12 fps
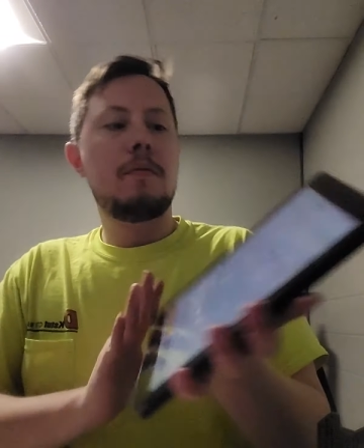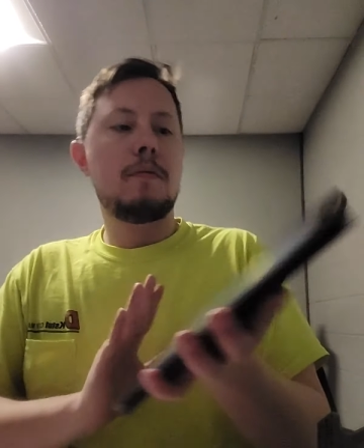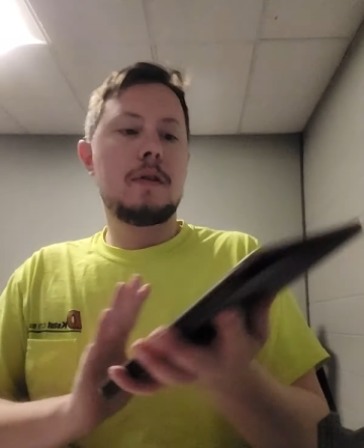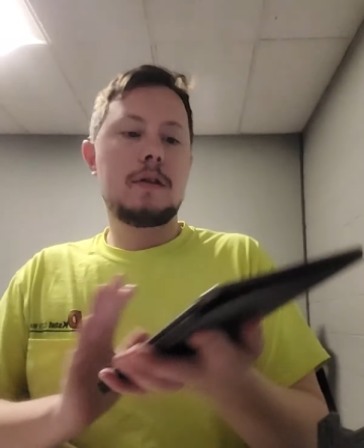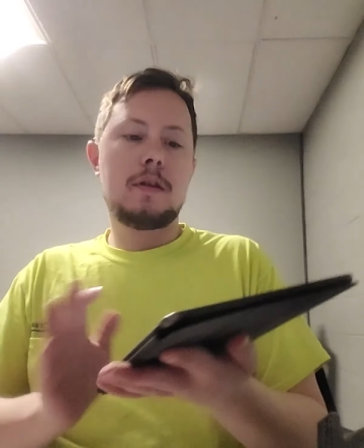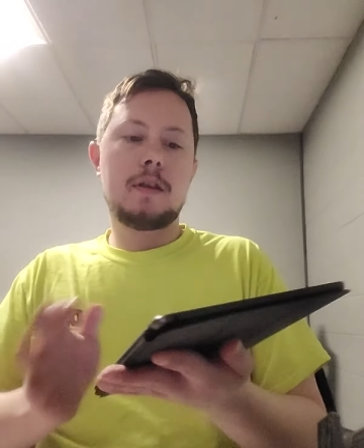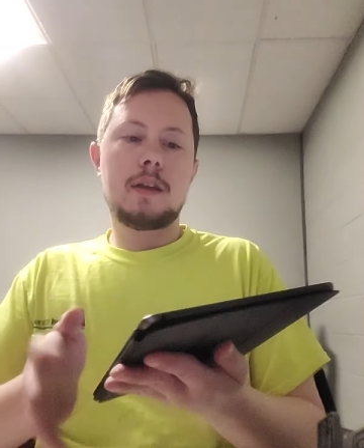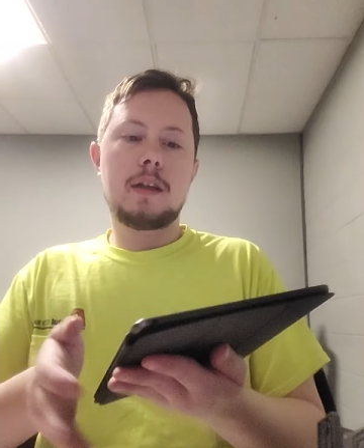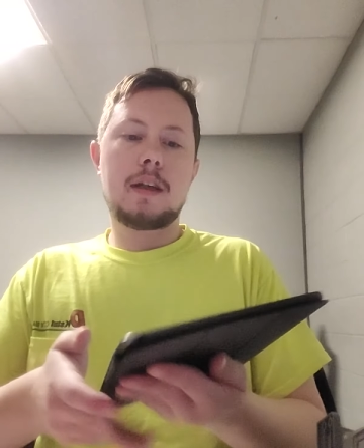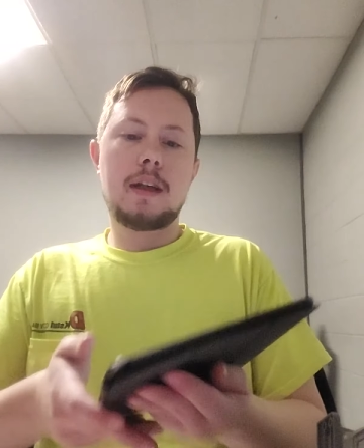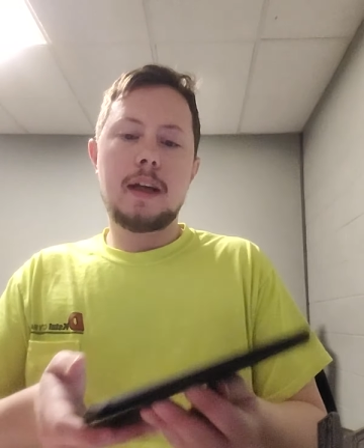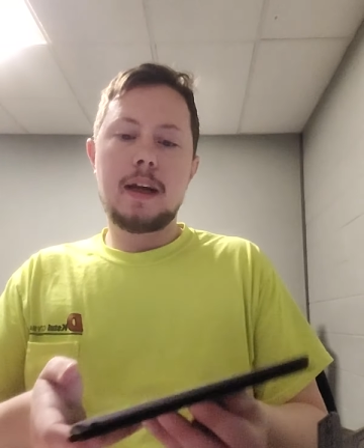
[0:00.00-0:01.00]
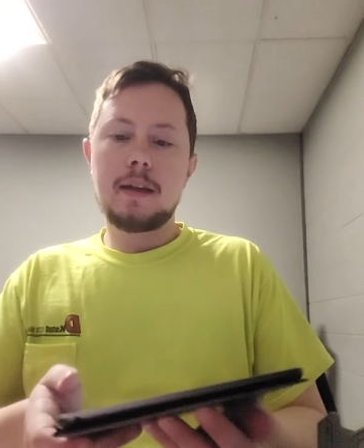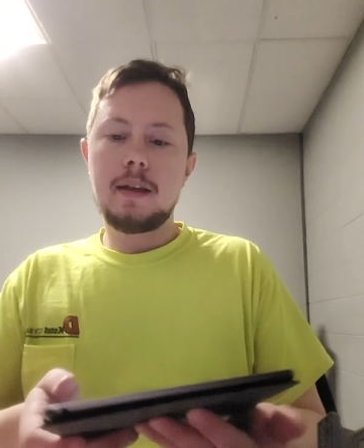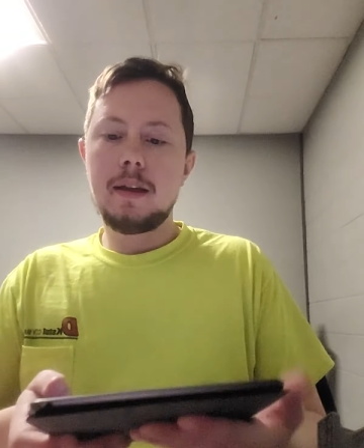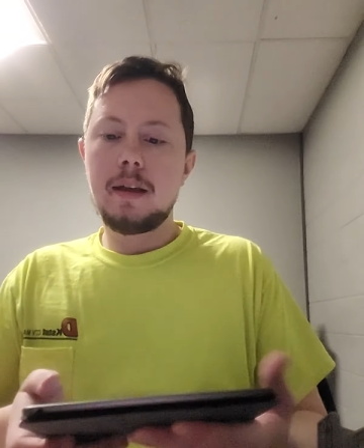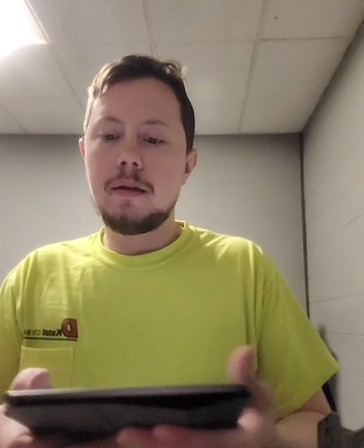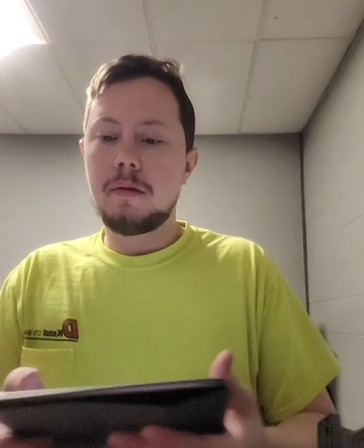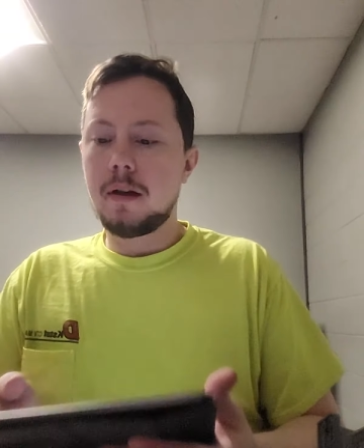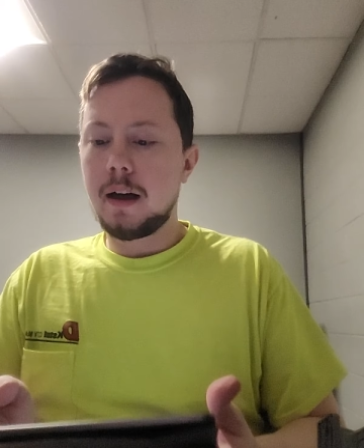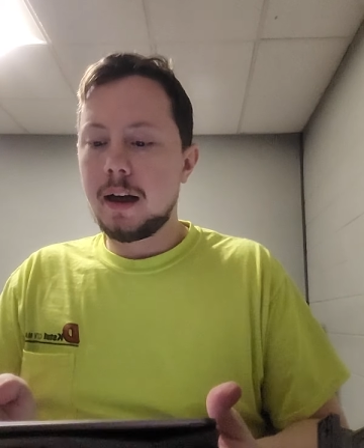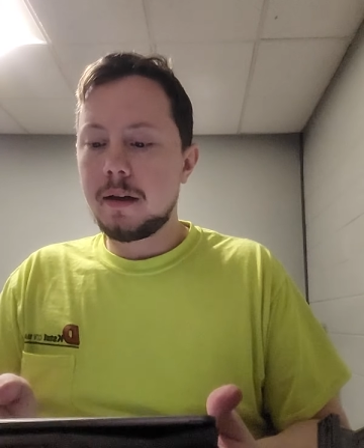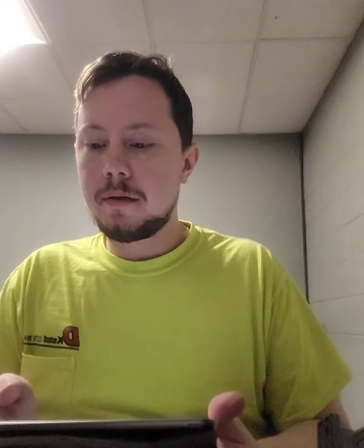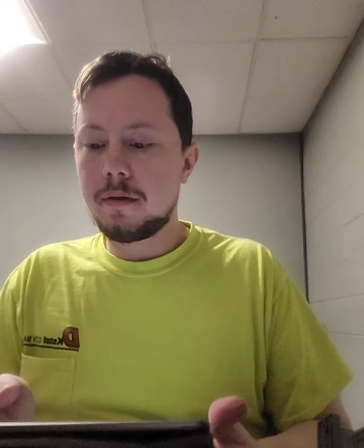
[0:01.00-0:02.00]
Once you're connected, it will
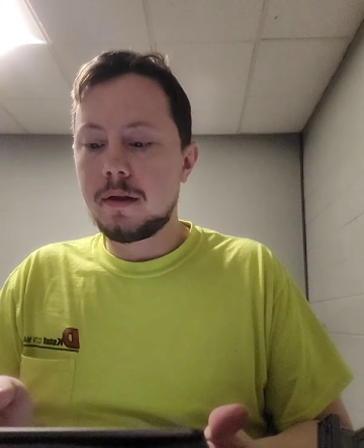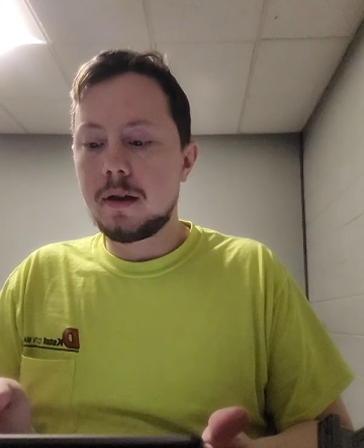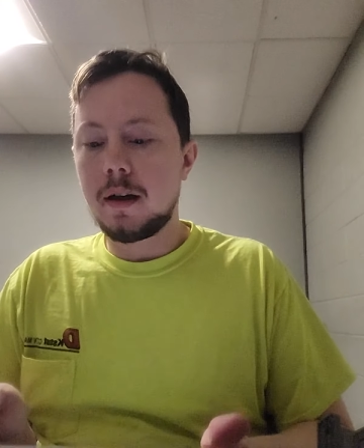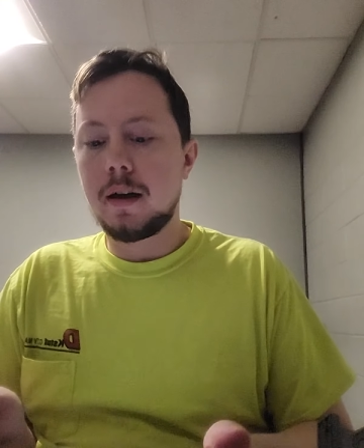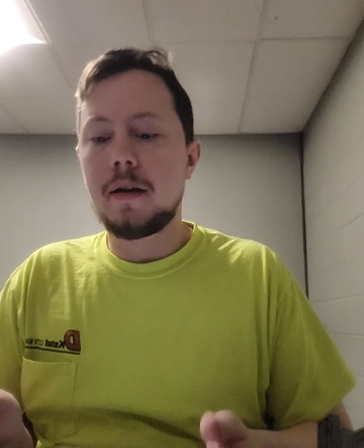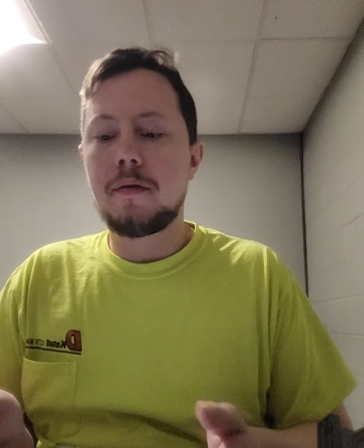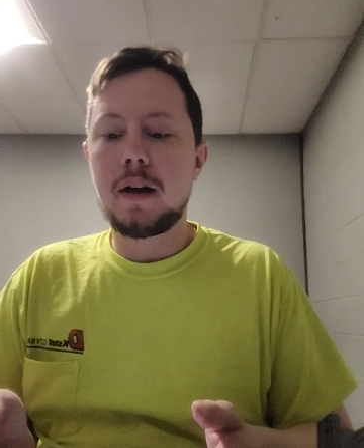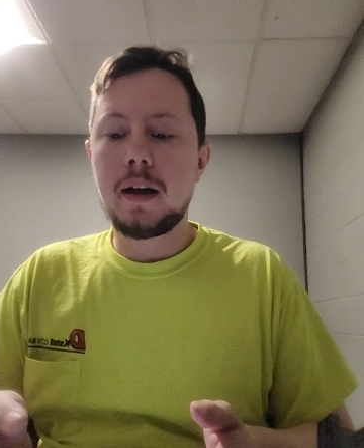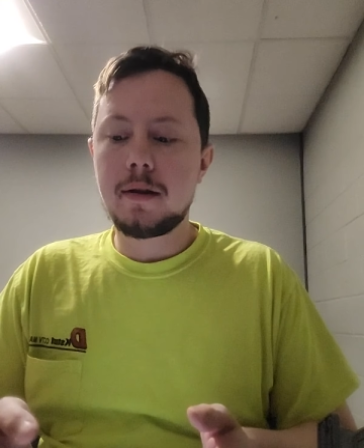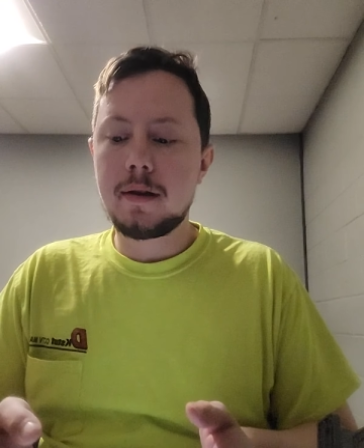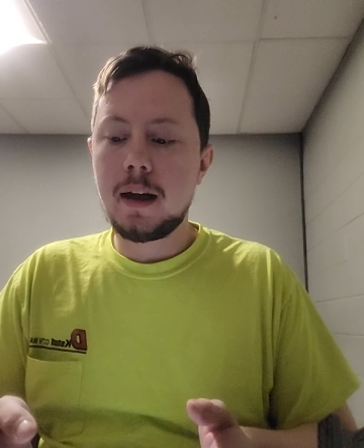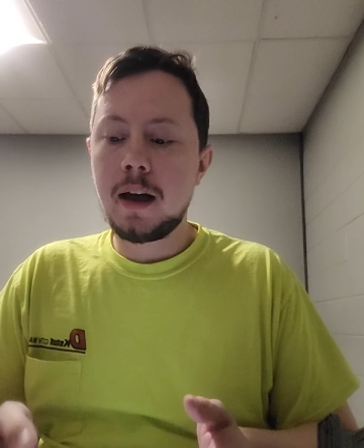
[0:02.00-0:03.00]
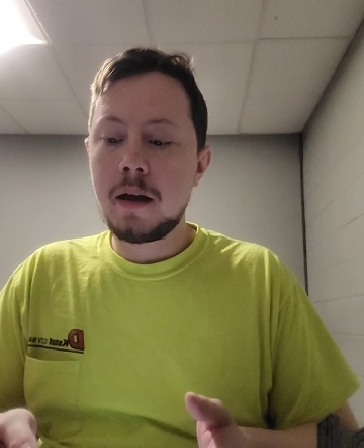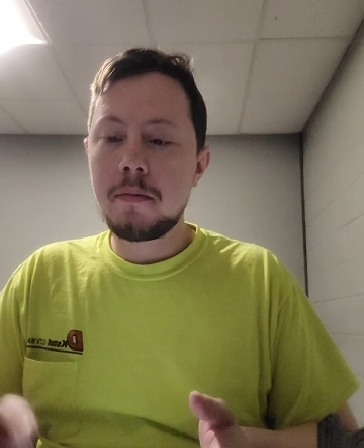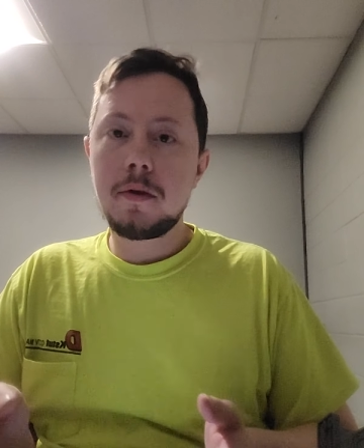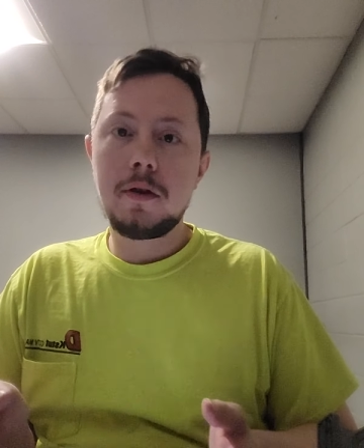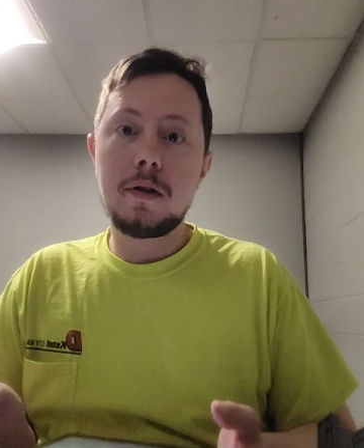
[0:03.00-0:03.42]
ask for a device name.